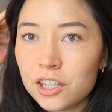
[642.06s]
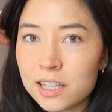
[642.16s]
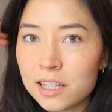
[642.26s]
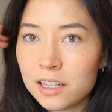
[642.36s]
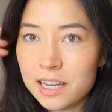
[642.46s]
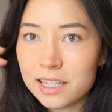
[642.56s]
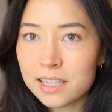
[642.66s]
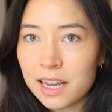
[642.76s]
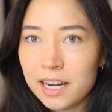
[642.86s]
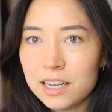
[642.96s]
just a little
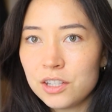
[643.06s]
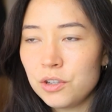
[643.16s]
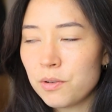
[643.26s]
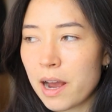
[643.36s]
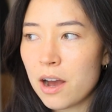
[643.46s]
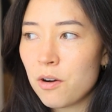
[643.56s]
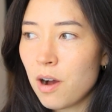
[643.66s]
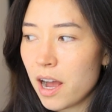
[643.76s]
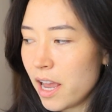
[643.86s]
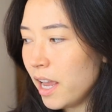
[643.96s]
insight into how
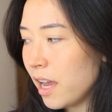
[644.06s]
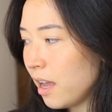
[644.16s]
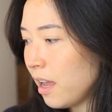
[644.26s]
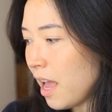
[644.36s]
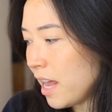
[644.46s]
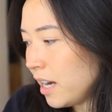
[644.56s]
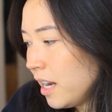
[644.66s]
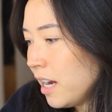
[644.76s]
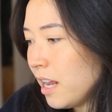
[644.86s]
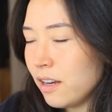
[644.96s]
I
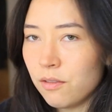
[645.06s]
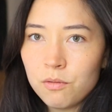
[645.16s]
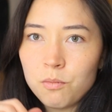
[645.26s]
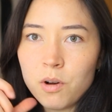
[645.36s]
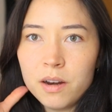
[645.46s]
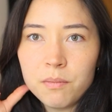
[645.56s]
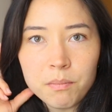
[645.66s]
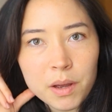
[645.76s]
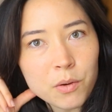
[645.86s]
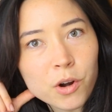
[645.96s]
edit and what
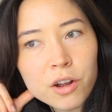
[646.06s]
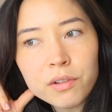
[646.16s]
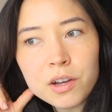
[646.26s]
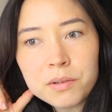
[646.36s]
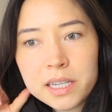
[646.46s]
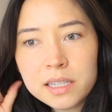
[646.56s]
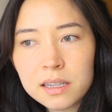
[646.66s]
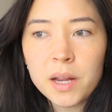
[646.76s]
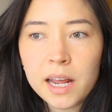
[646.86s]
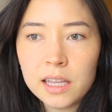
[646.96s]
my workflow is.
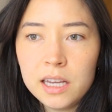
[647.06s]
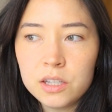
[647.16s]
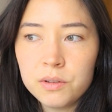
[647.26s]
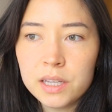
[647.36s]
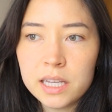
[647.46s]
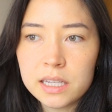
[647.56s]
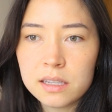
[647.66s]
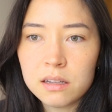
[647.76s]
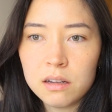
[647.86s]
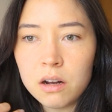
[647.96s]
But I like doing
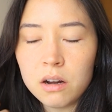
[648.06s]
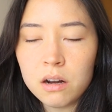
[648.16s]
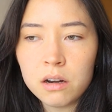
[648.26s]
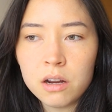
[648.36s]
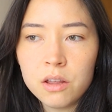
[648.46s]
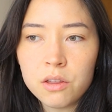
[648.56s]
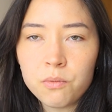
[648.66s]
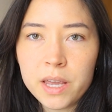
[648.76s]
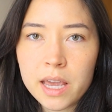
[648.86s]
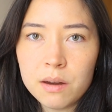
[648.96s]
this on the
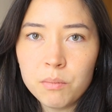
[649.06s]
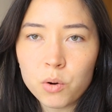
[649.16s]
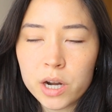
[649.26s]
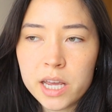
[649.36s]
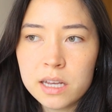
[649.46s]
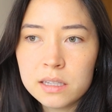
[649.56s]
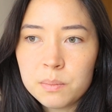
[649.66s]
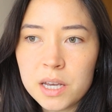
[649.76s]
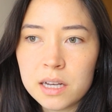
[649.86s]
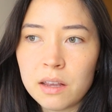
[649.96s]
weekend mornings
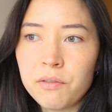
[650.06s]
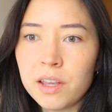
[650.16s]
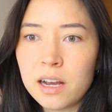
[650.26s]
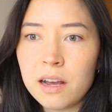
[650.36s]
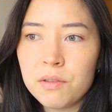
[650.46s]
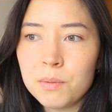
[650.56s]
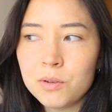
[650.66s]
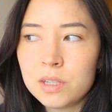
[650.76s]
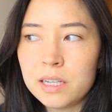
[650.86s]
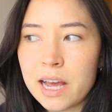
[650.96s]
because I feel like I have the
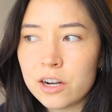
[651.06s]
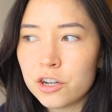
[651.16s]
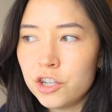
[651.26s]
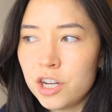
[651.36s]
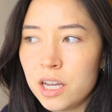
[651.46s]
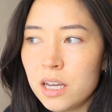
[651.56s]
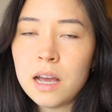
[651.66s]
most energy.